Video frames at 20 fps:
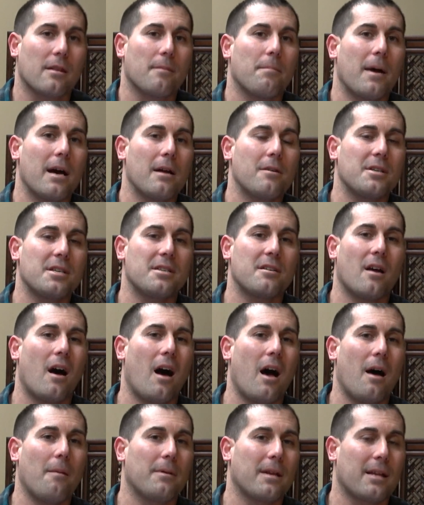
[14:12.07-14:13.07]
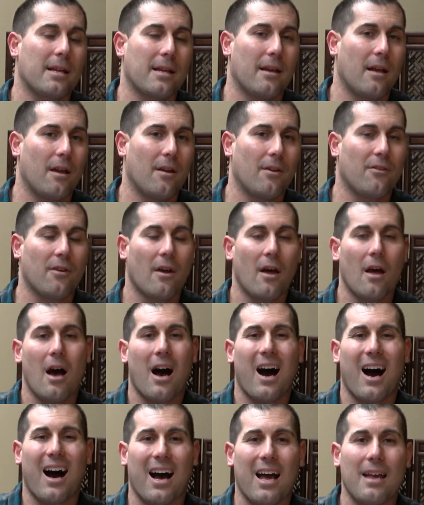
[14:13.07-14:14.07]
The boundary topic is,
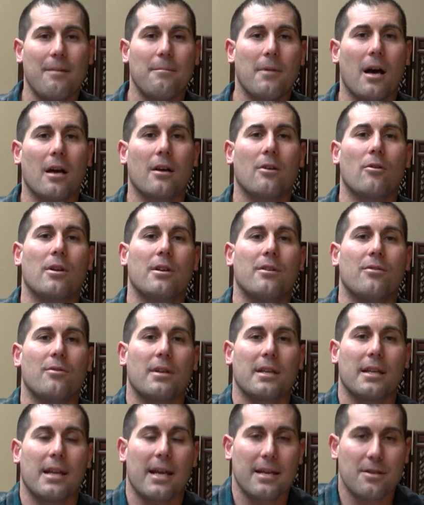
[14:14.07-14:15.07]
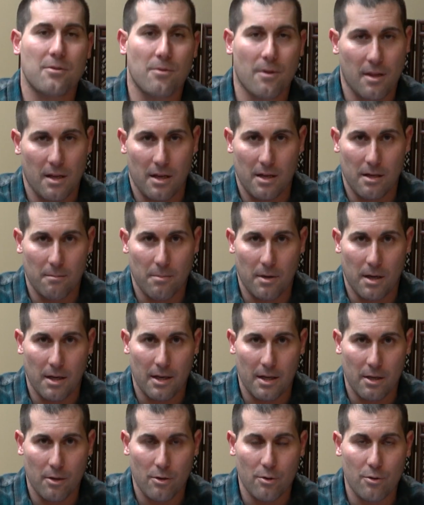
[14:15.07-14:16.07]
I'm not going to engage with
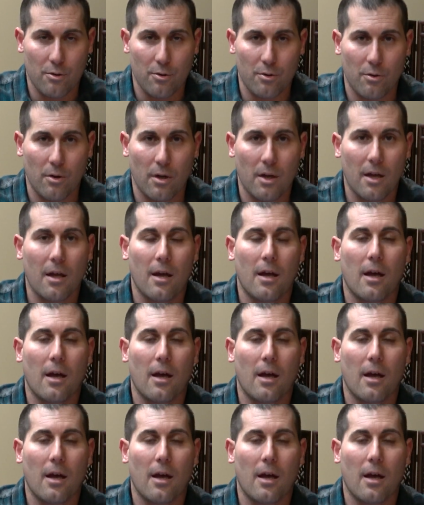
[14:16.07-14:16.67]
anybody who